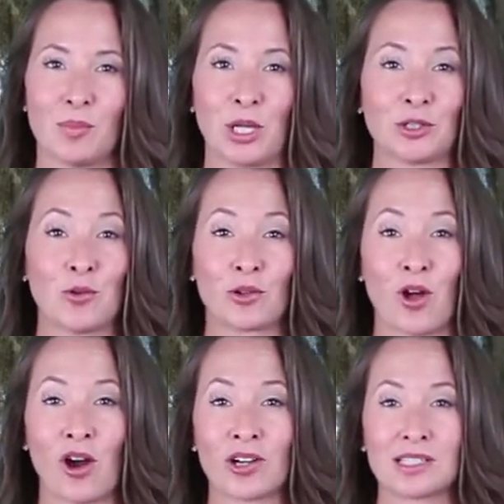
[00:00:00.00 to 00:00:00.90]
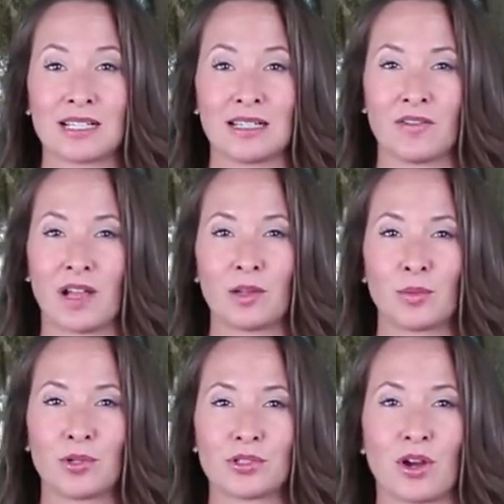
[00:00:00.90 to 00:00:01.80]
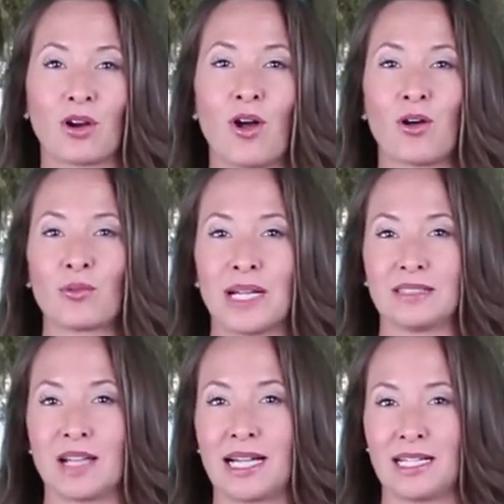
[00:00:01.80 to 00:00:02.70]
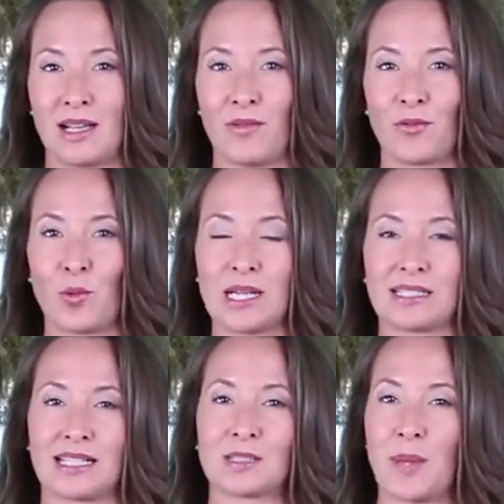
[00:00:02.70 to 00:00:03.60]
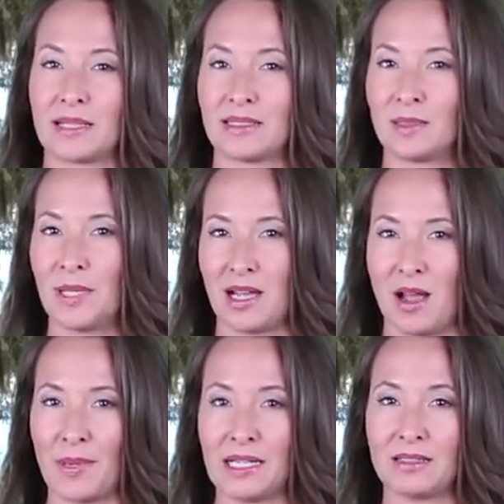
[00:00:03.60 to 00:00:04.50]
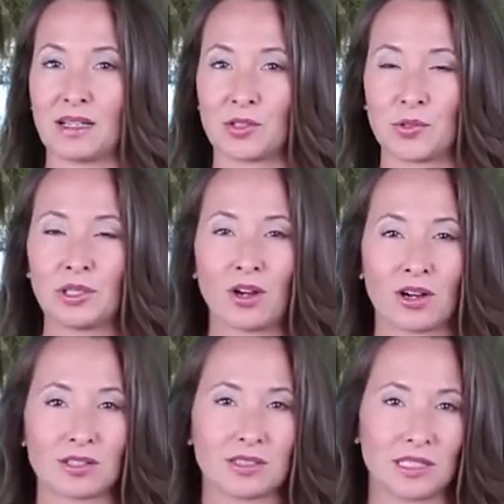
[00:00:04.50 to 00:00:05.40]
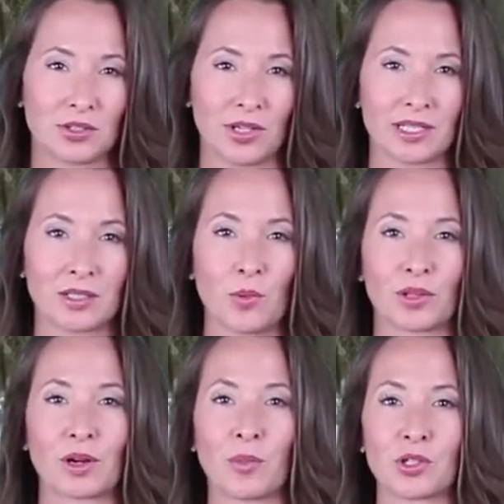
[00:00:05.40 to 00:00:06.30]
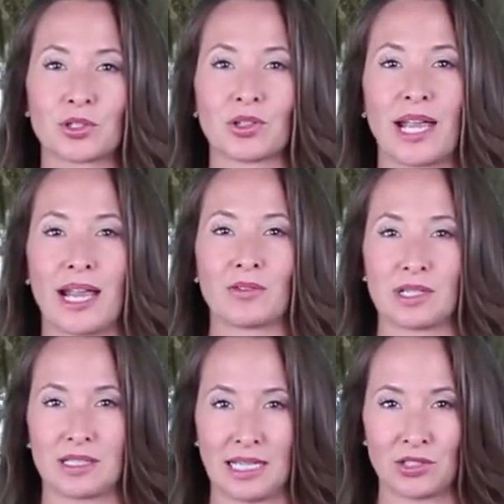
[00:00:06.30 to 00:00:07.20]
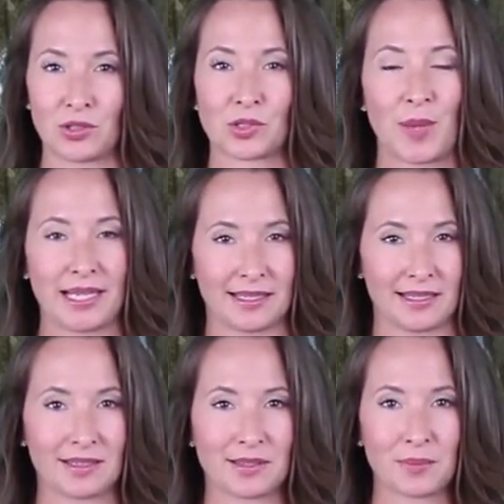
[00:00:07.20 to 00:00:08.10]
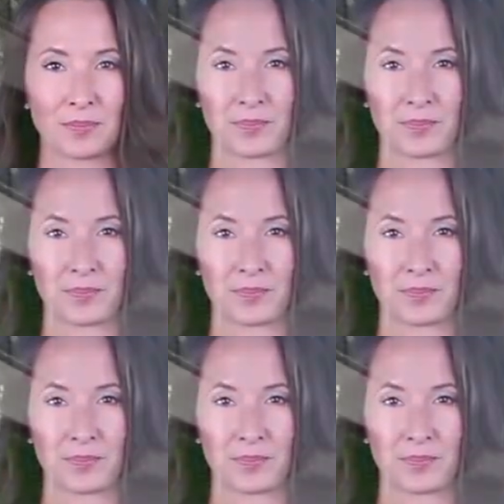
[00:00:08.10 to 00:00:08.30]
but local artists and developers are already lining up for what is expected to become an industrial arts district with commercial and residential spaces.